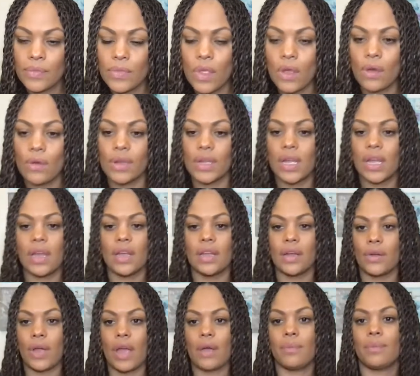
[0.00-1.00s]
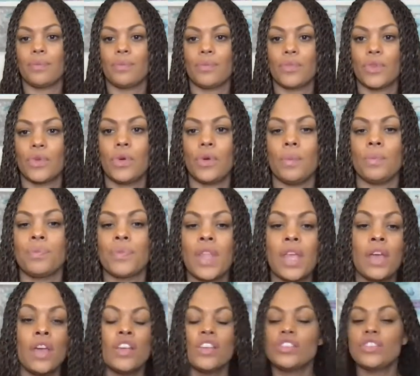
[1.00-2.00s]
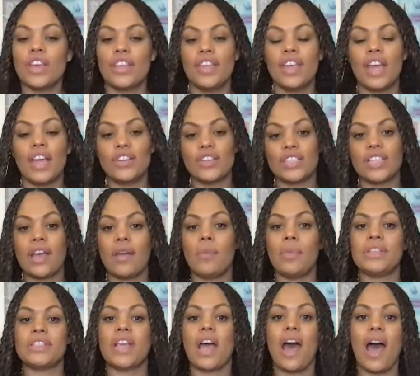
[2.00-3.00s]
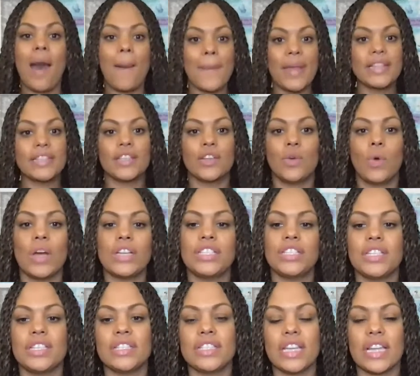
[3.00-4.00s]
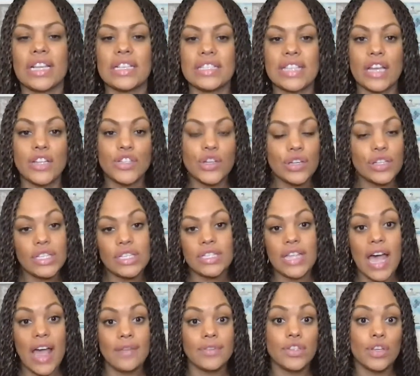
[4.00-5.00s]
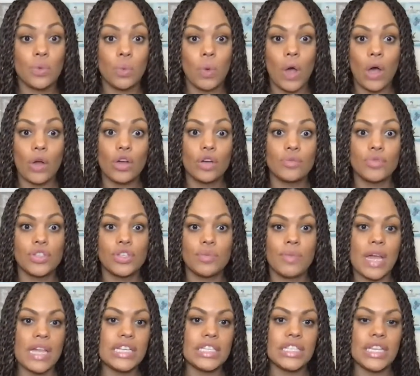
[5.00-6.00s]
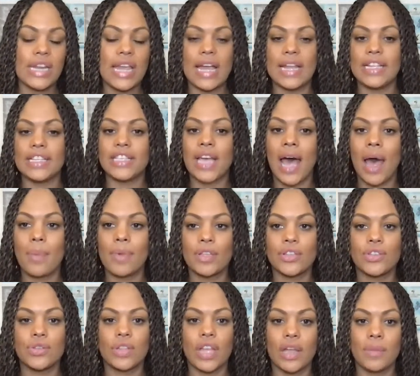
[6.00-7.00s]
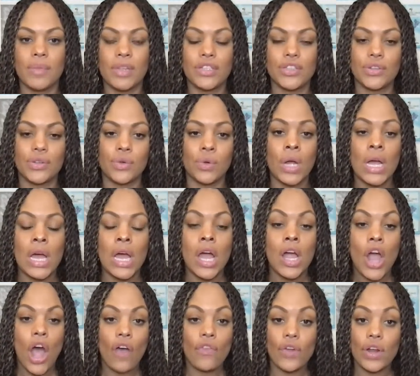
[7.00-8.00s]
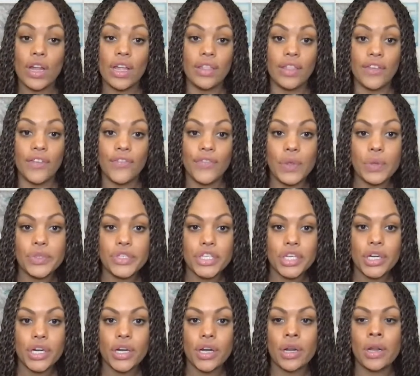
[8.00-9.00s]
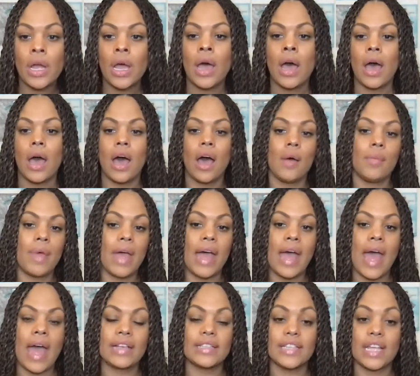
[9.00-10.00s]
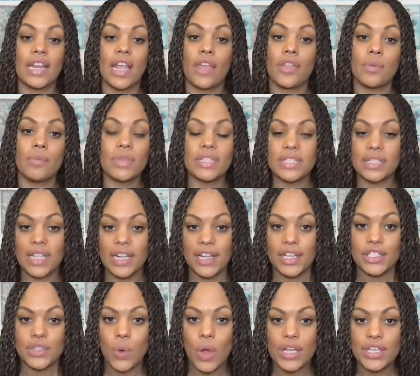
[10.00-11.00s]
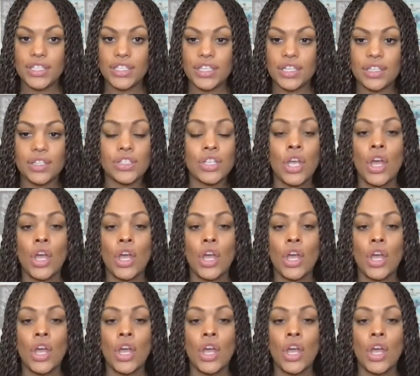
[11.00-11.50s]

Oh, okay, cool. So I think I addressed everybody's comments and questions. Like I said, during these lives, you're welcome to mention any topics you'd like me to cover in the future, ask any other miscellaneous questions.